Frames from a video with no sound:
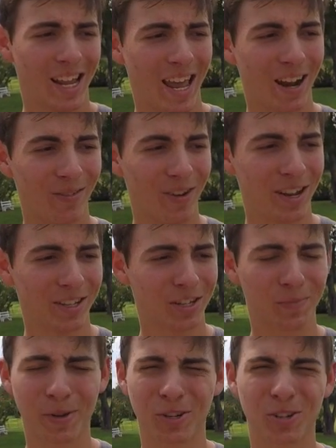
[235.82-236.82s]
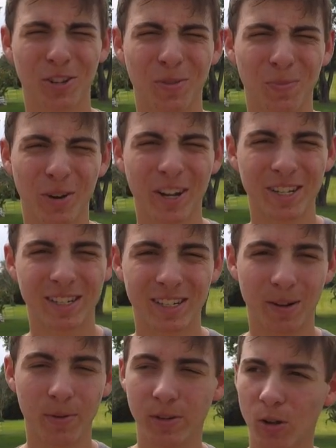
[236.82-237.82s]
and we took pictures on the bridge.
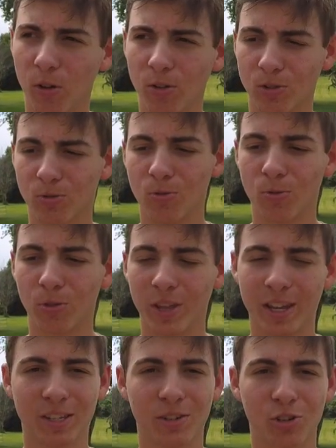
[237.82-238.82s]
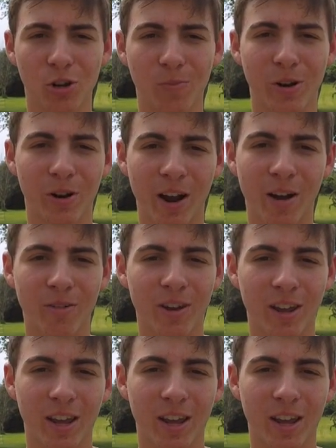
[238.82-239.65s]
And we saw those cool things you showed me around,